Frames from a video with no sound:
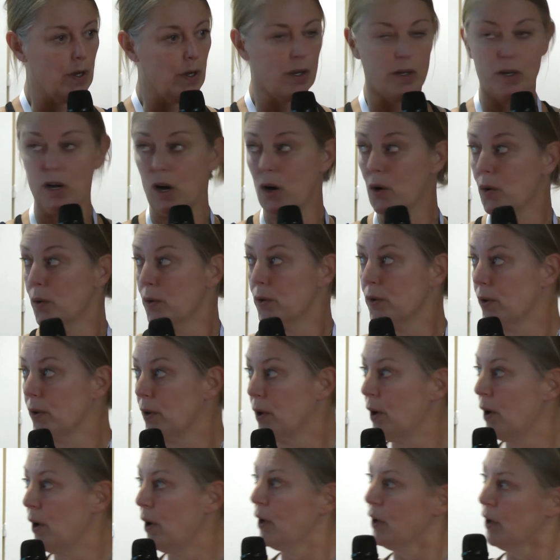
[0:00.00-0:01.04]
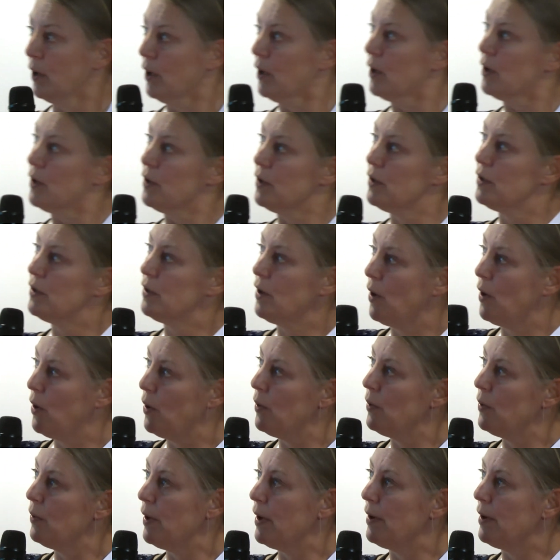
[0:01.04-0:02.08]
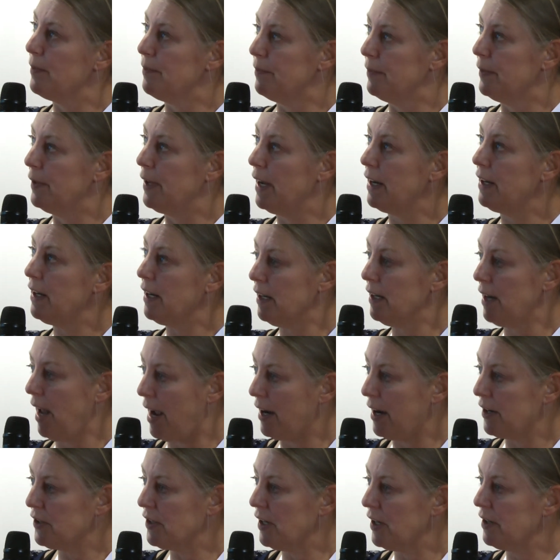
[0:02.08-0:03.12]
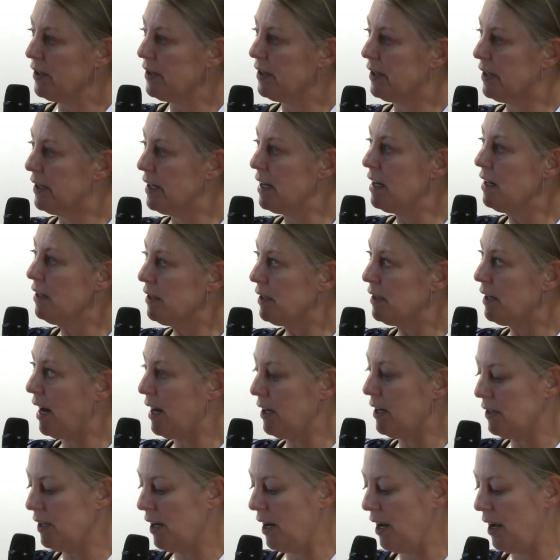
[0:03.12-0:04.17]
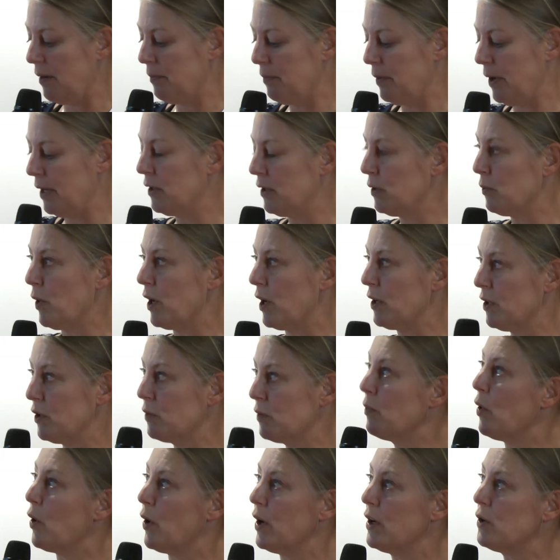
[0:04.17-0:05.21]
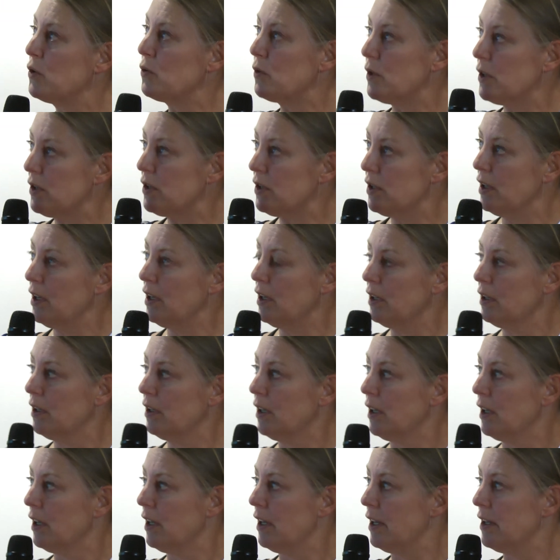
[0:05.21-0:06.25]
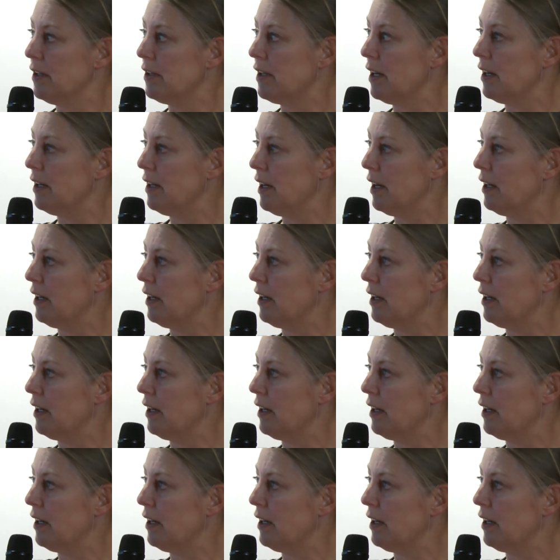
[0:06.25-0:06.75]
code. So they can access these data, but what is more interesting is that